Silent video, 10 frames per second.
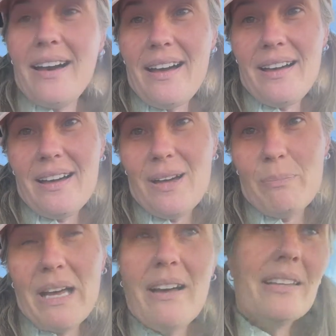
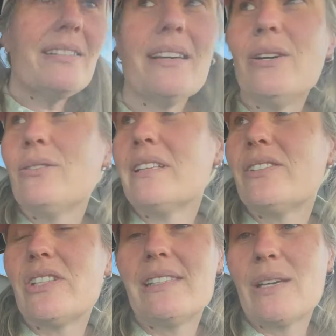Um, so let's
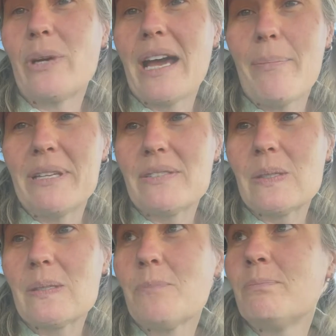just see what
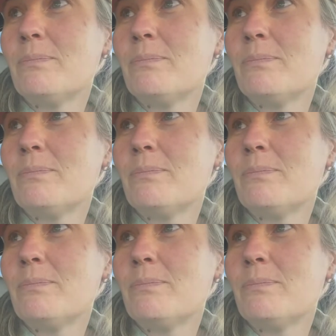happens.